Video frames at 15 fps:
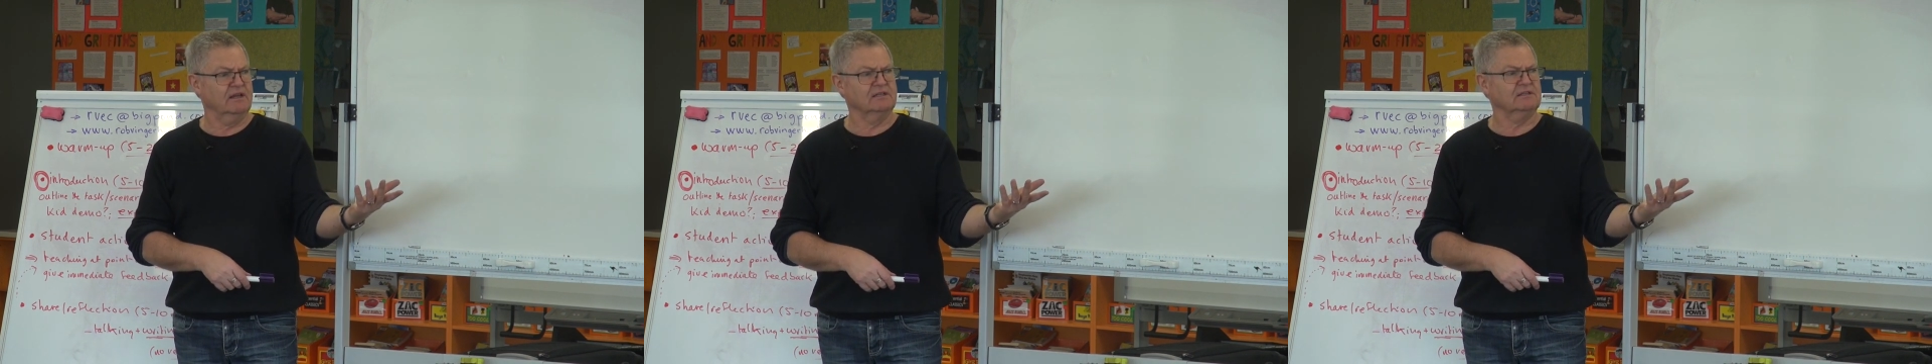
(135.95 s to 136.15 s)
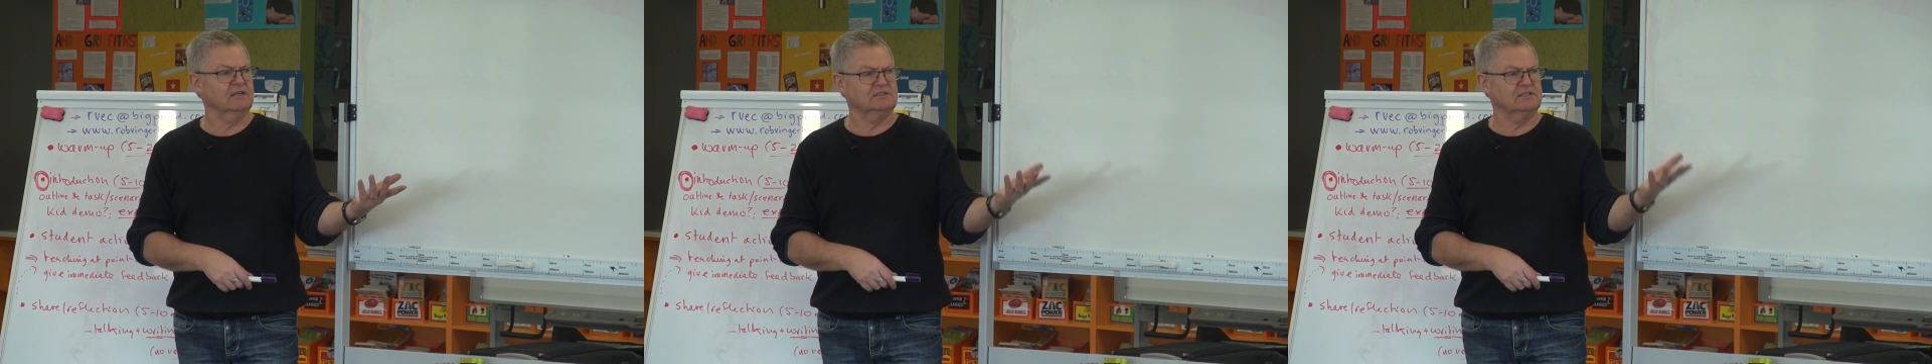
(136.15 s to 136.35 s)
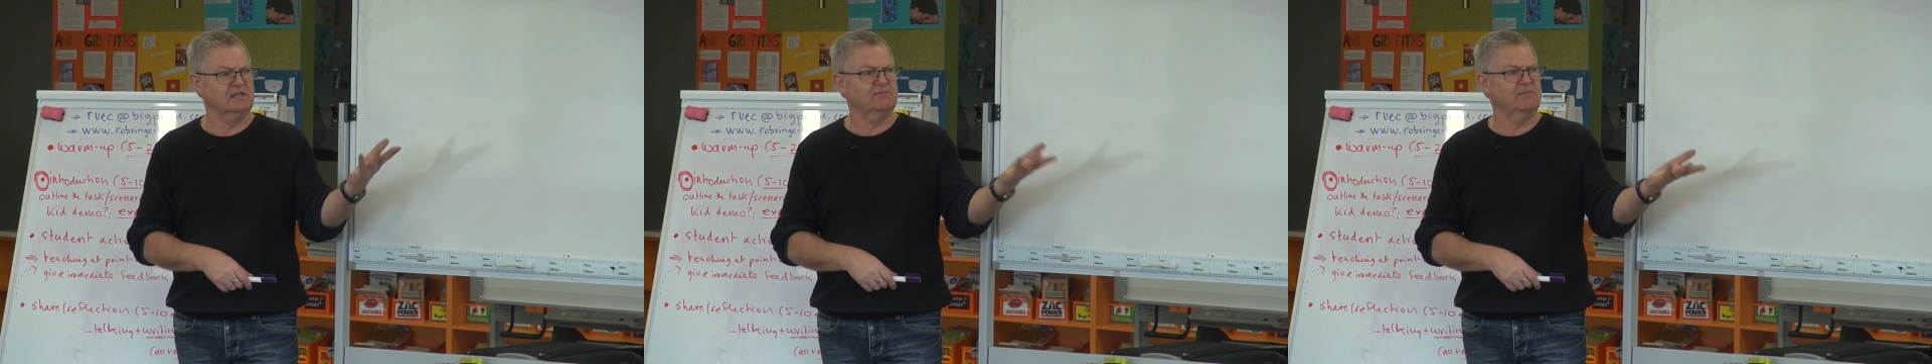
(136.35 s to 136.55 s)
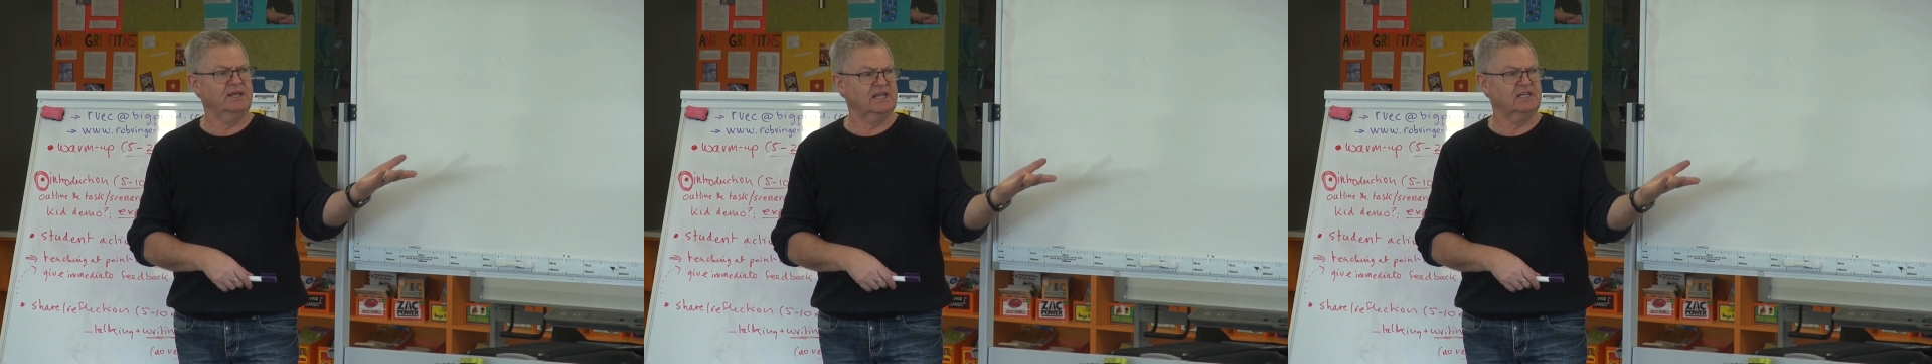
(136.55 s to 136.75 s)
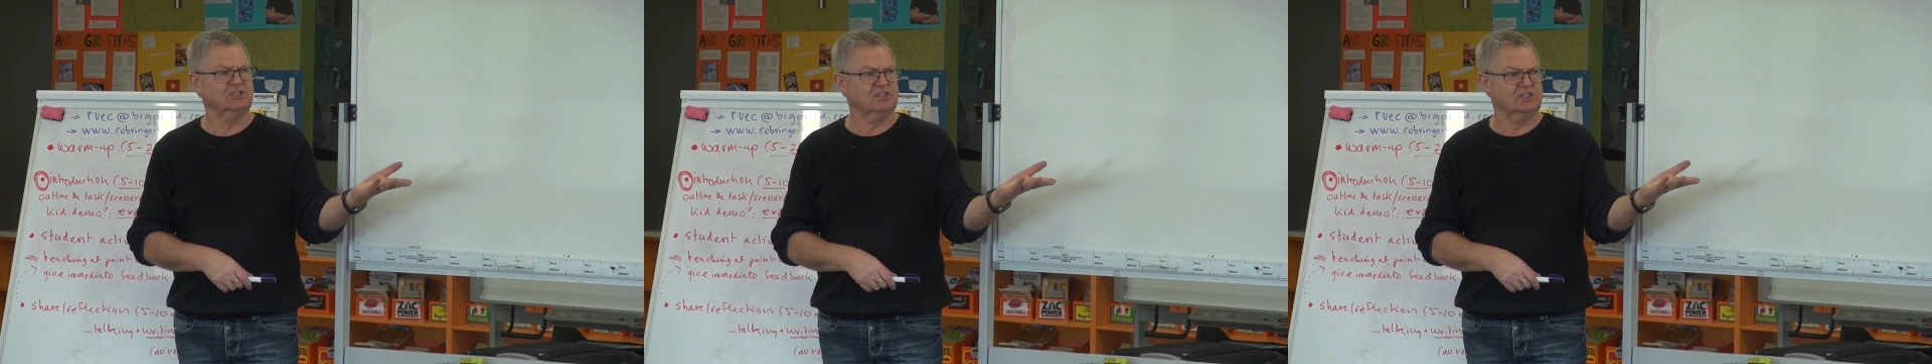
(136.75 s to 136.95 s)
I said,
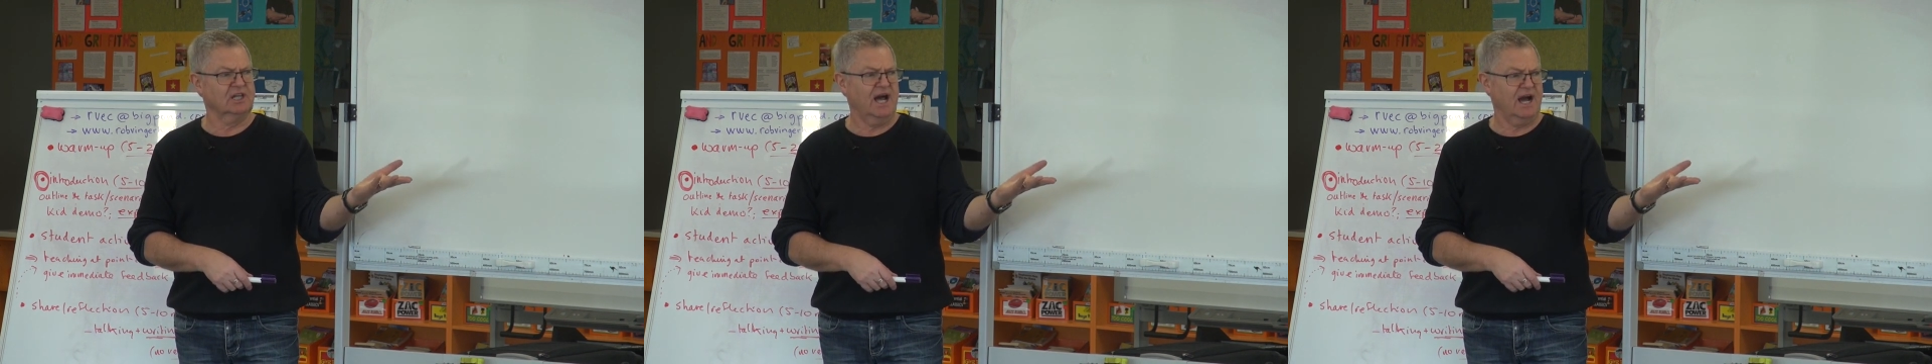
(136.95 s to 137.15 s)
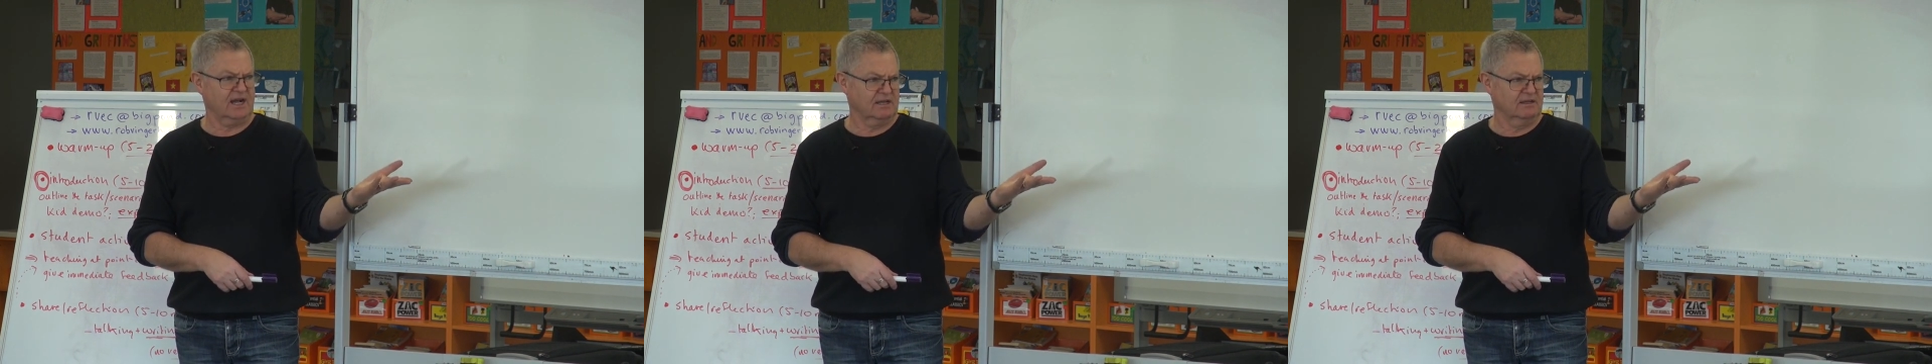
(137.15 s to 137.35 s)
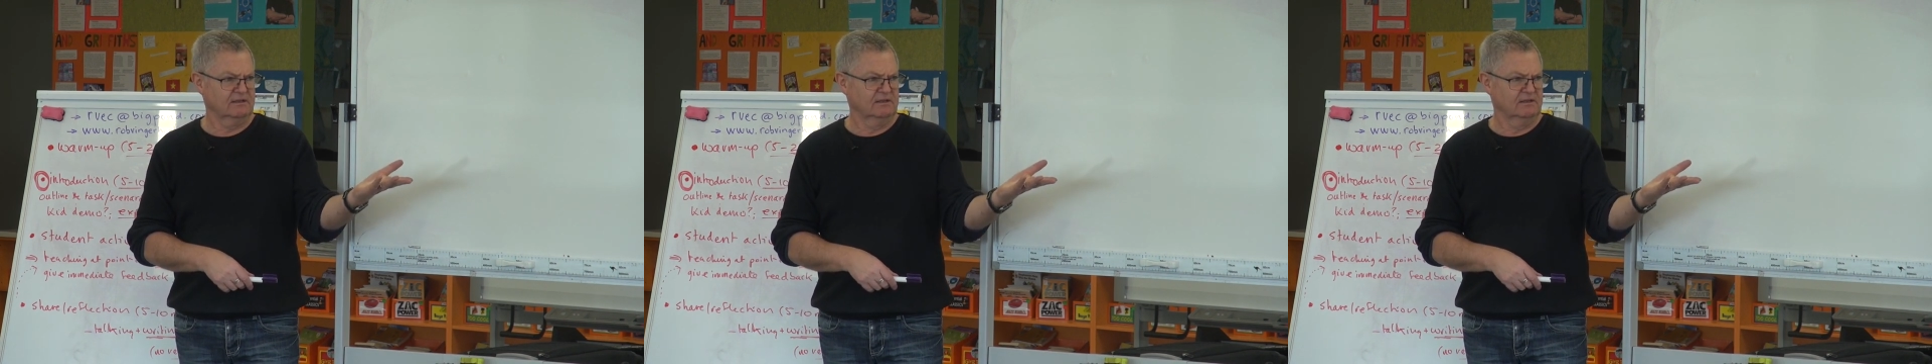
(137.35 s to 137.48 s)
but that's just luck.